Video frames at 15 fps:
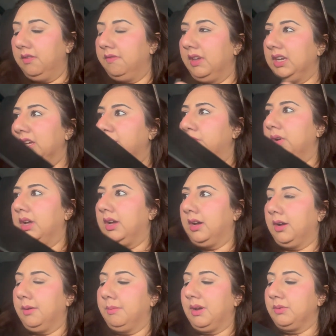venue.
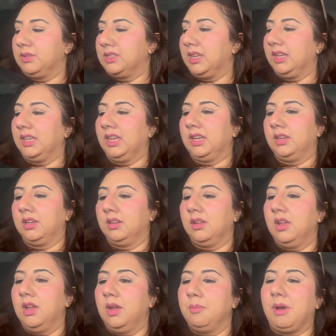I was thinking,
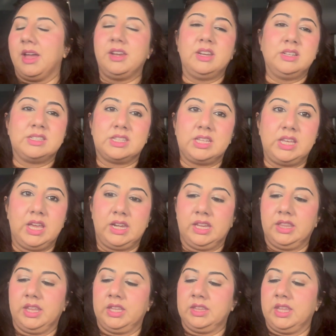I didn't see
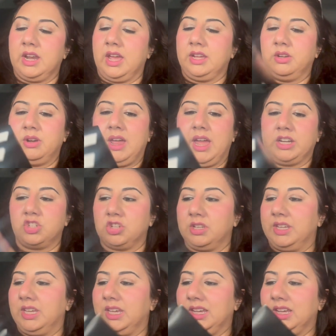anything that I could actually